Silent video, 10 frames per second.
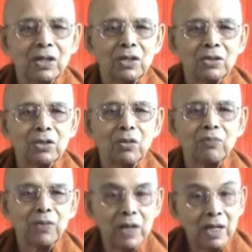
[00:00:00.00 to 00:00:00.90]
So
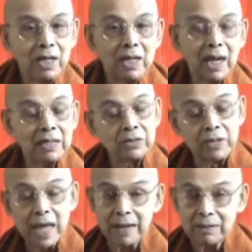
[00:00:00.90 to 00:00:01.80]
feeling as
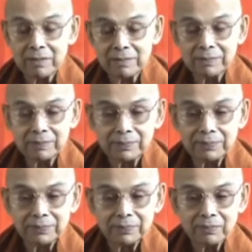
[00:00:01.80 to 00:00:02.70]
that,
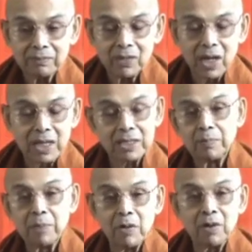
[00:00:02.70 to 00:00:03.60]
as a
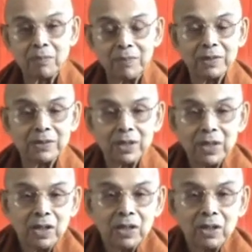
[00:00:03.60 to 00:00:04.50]
power base.
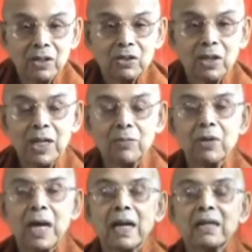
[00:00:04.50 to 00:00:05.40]
So if
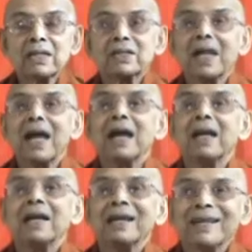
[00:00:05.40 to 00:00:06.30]
we
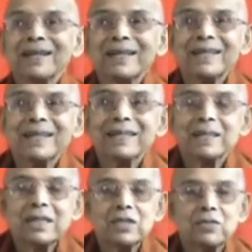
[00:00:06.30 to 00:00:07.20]
understand
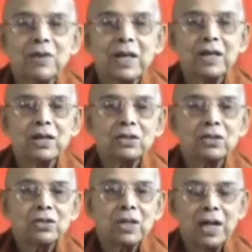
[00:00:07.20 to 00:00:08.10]
these various
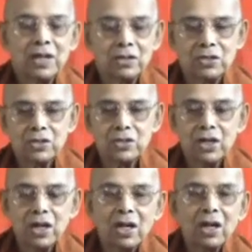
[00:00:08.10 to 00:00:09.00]
shades
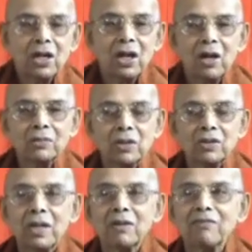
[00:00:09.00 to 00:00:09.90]
of the
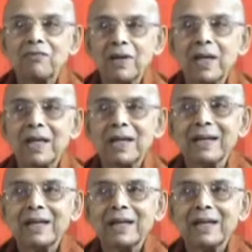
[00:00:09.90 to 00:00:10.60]
term feeling